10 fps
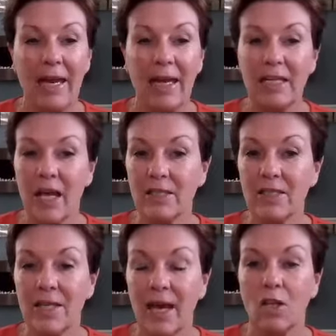And it
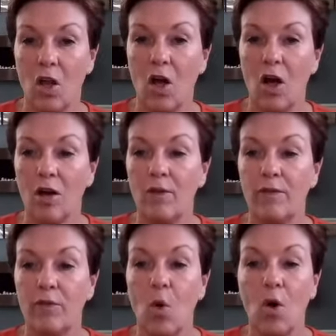doesn't take long
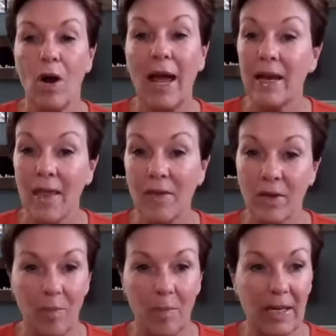for another
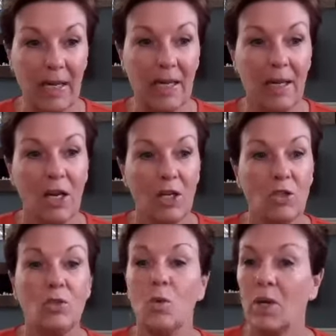company
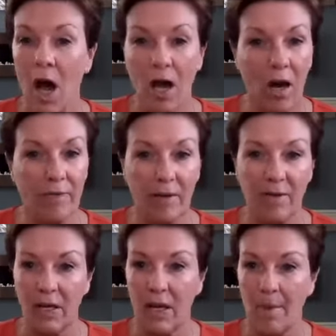to do a knockoff
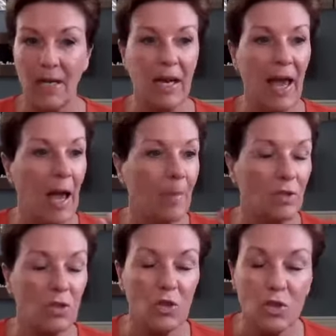of it. I mean, it
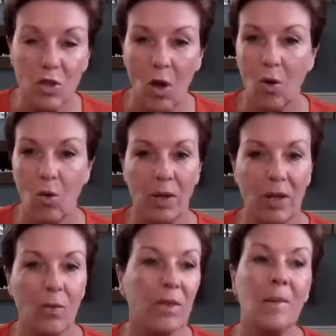happens so
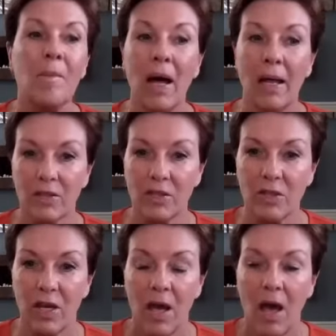quickly within
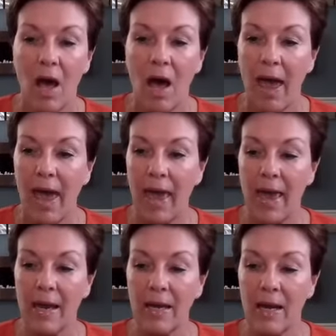months.
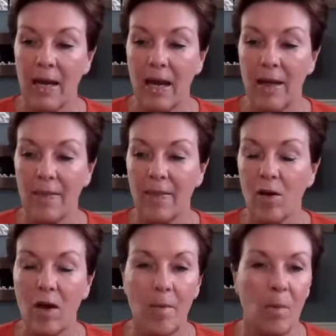And
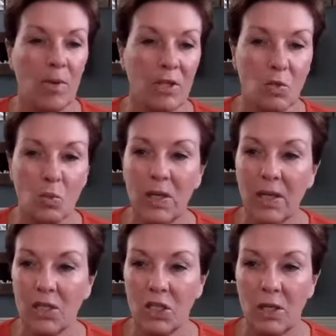they'll come in with this
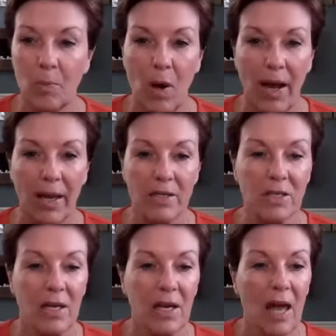really cheap
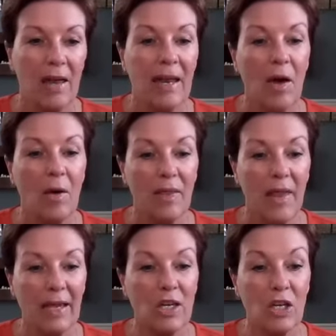price. Now
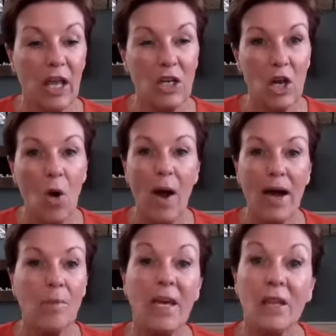they, they know
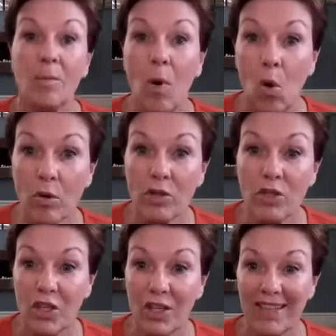how to make the
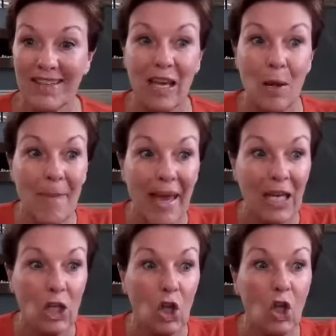molds. They can
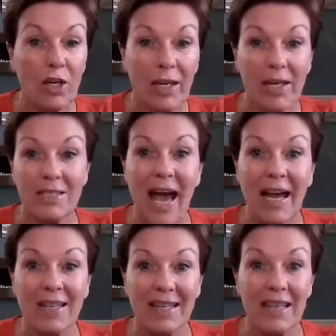make it look
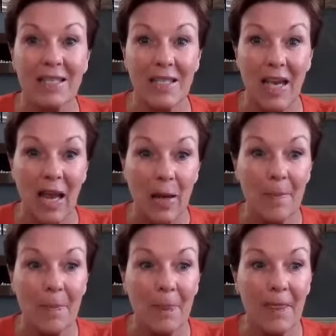exactly the
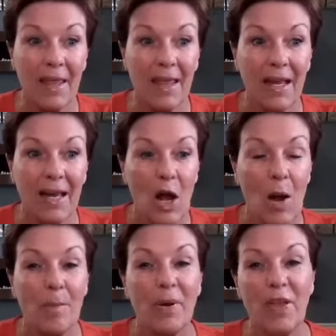same,
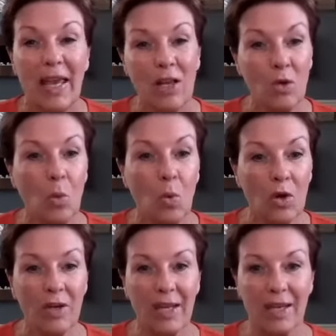but the inner
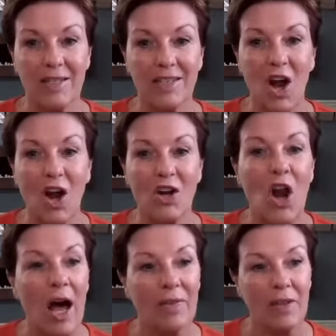workings are
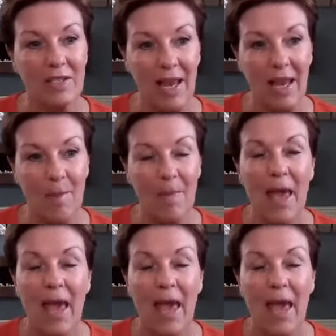not the same.